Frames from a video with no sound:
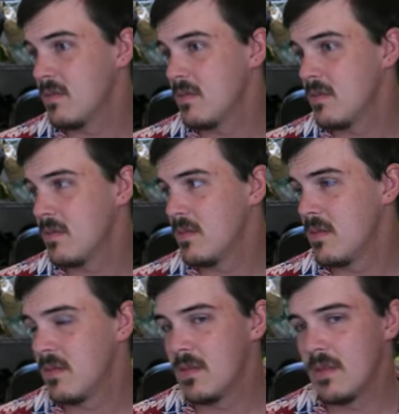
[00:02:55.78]

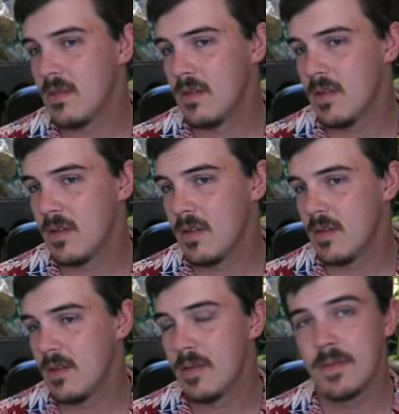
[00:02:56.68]

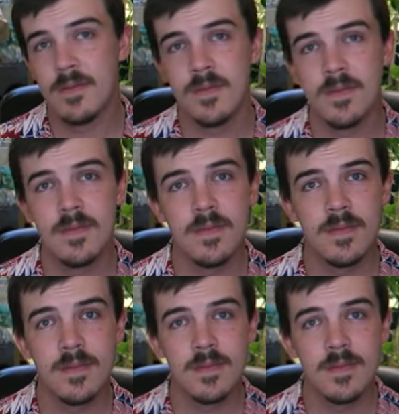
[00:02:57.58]
The person shown says nothing.